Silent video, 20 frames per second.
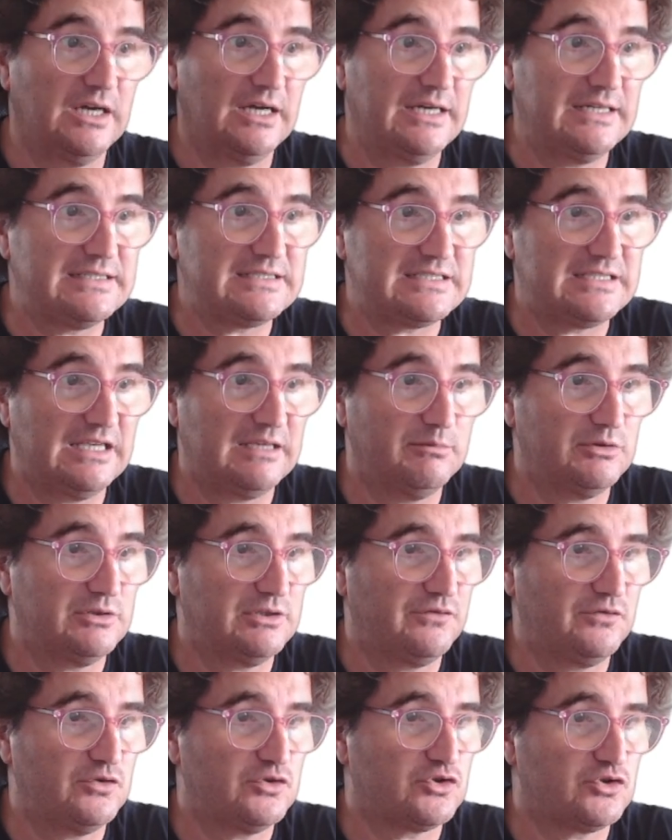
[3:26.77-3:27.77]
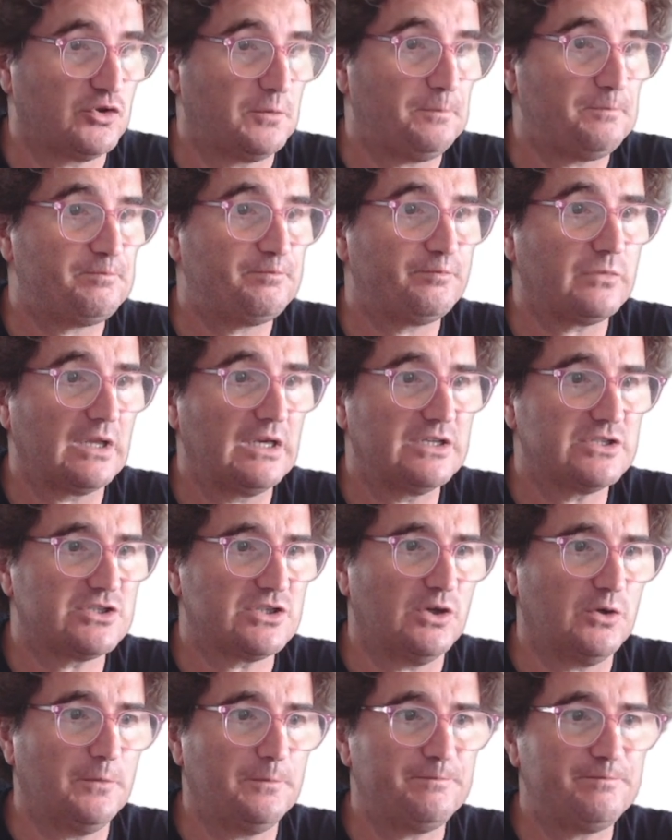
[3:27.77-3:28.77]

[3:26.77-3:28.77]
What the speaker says: and Stable Diffusion. So